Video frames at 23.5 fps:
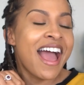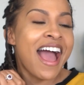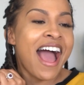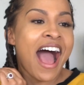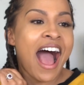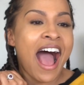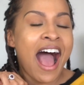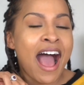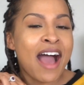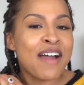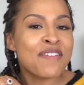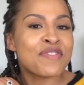
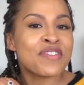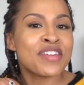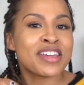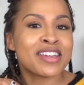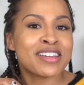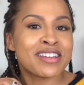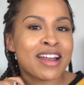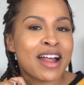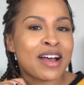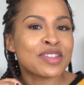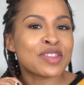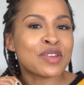I
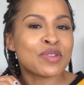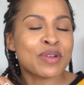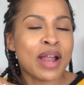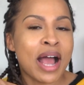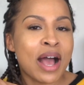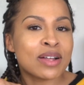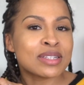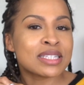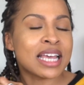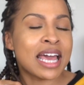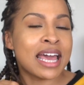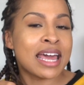figured out the
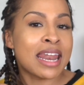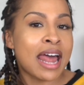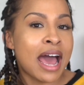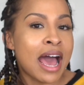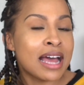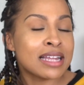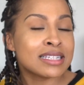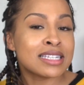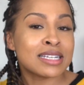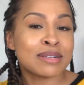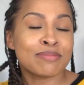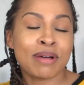routes and
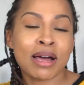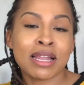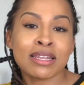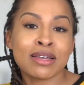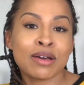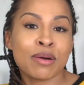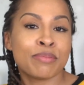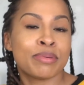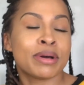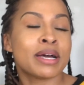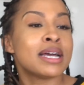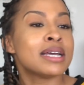I took my
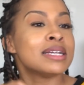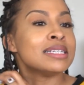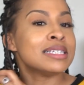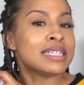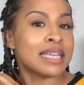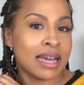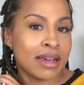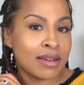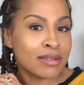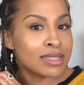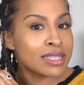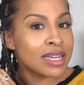little butt
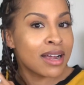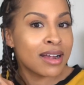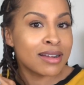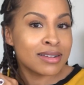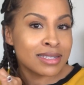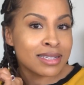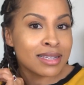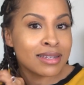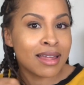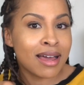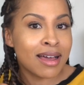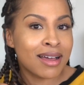down to her
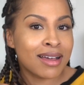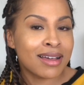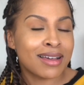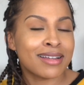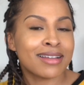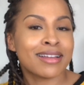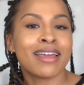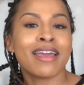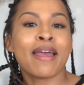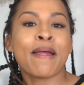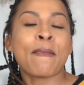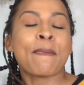
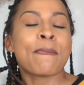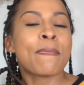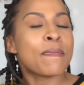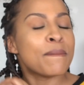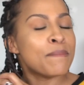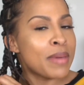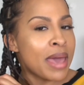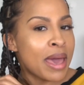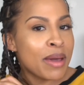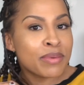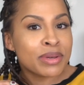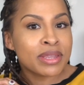salon,
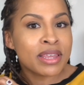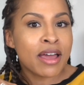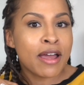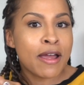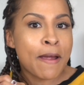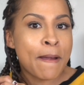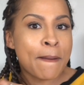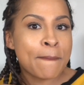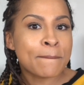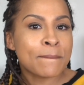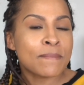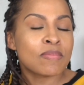met with
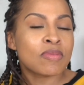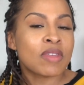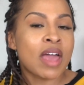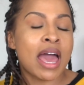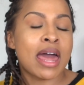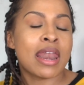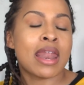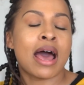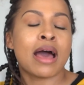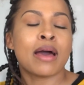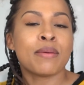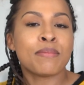her,
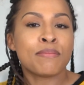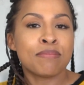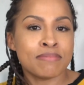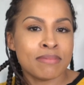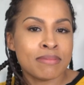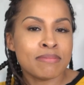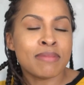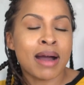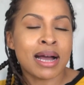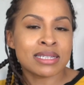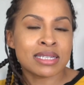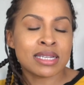
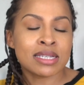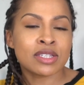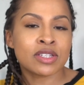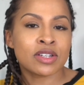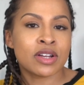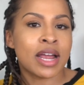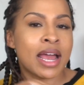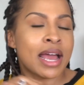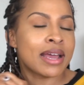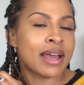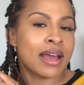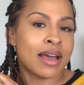and my sister
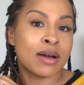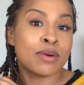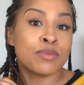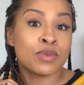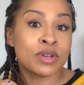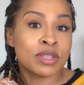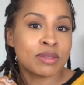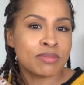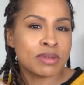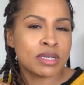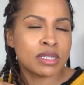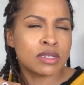had come
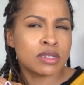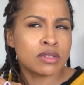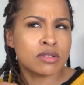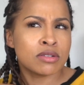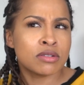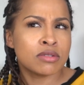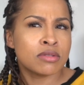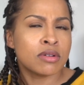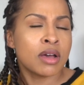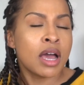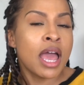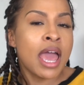with me
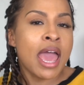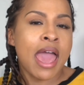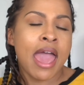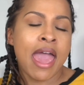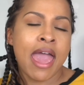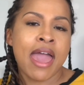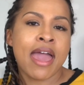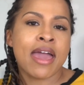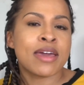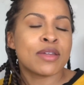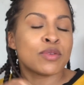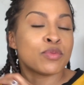too,
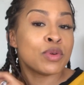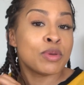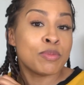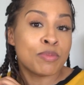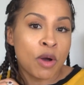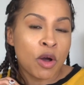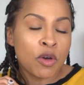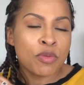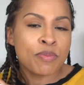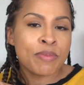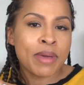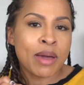and we
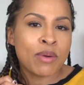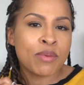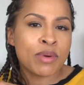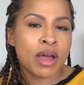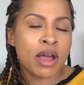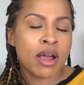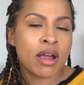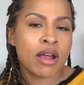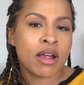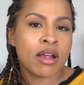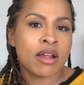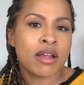both met with
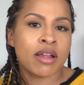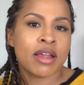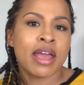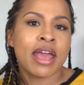her,